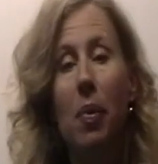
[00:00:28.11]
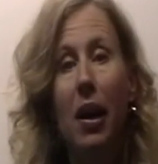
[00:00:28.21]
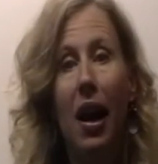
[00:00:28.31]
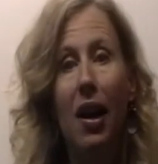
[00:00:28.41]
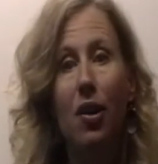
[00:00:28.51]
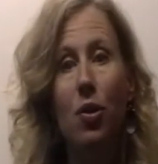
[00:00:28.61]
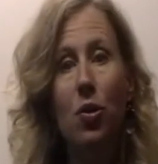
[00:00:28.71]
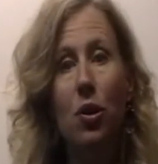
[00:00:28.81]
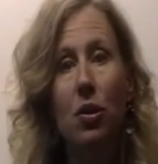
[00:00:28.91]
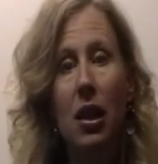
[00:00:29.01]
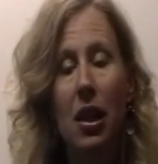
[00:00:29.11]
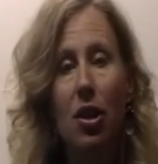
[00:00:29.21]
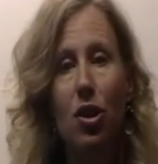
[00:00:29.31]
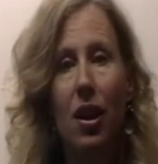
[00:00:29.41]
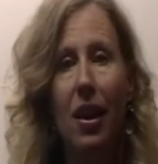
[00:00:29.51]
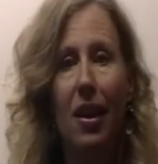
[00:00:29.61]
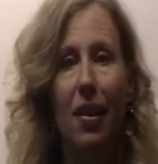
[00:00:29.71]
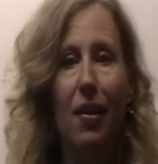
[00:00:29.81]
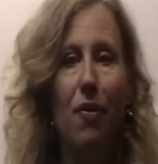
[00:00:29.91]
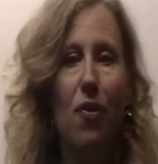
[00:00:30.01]
but I used to teach in
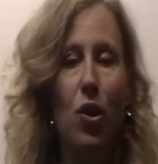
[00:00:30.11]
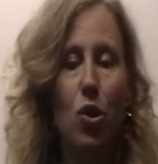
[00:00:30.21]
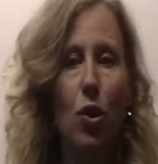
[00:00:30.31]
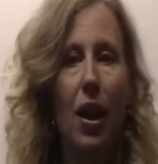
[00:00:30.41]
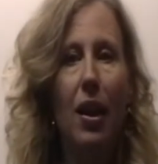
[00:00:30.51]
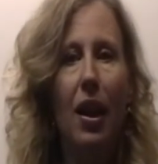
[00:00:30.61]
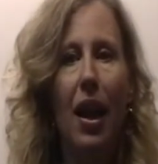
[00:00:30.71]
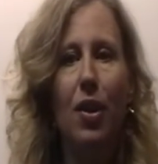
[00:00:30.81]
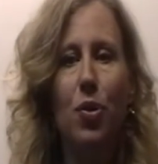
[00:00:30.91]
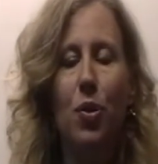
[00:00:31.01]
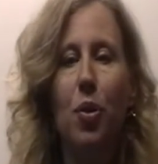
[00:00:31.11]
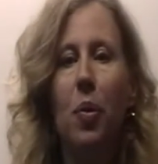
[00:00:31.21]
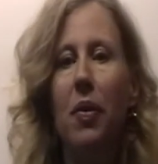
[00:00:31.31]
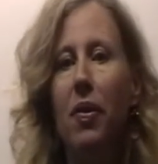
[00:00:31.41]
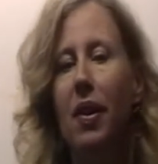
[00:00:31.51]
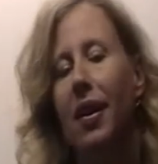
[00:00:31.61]
a first grade classroom with